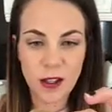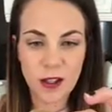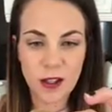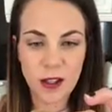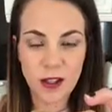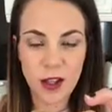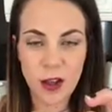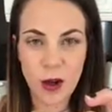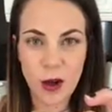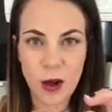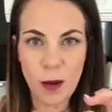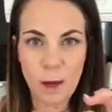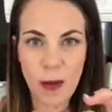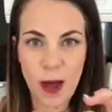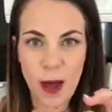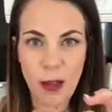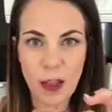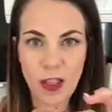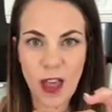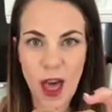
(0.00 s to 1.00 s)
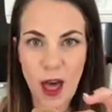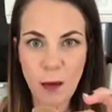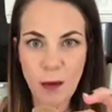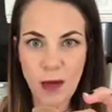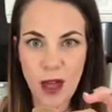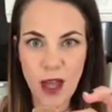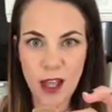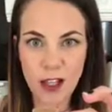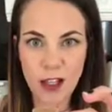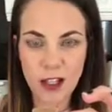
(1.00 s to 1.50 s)
So about that
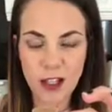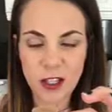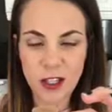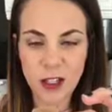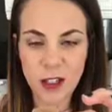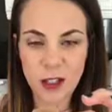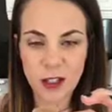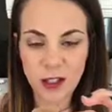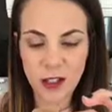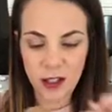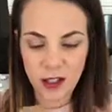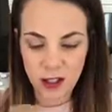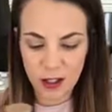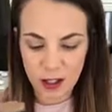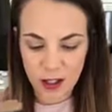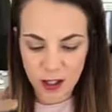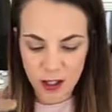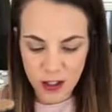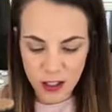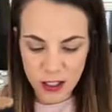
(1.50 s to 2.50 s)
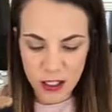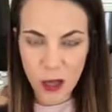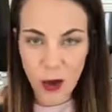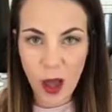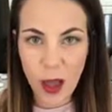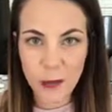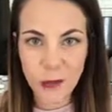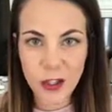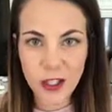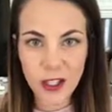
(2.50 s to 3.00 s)
much. So
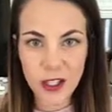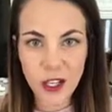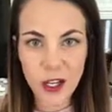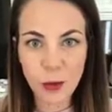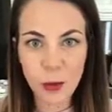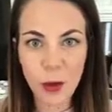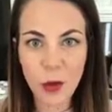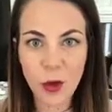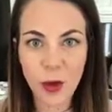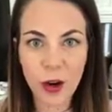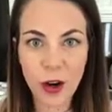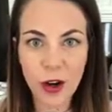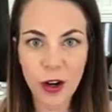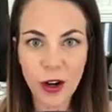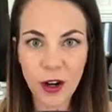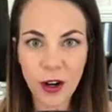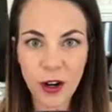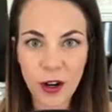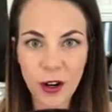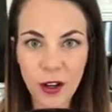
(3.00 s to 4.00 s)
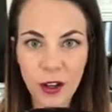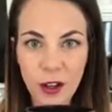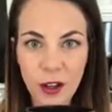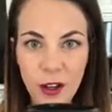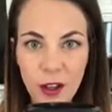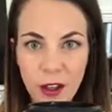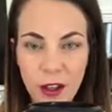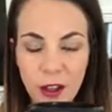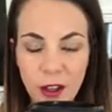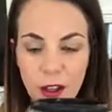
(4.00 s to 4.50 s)
I'm just gonna pour
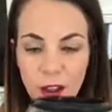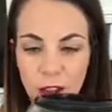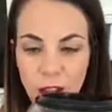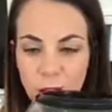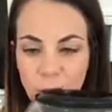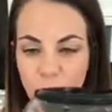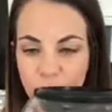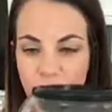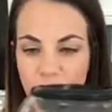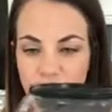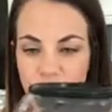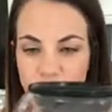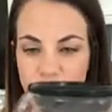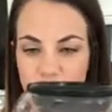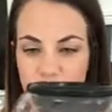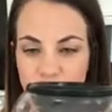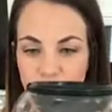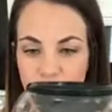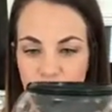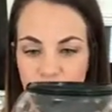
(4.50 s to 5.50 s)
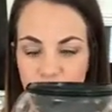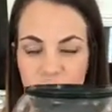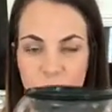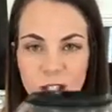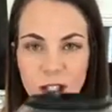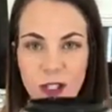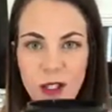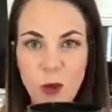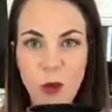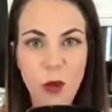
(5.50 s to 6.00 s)
the rest with
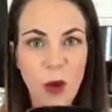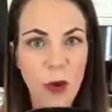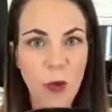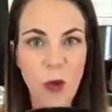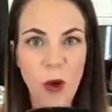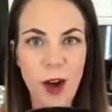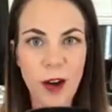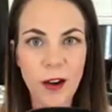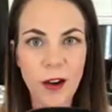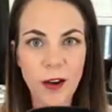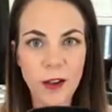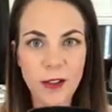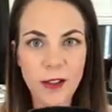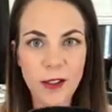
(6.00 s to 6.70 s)
just some warm water.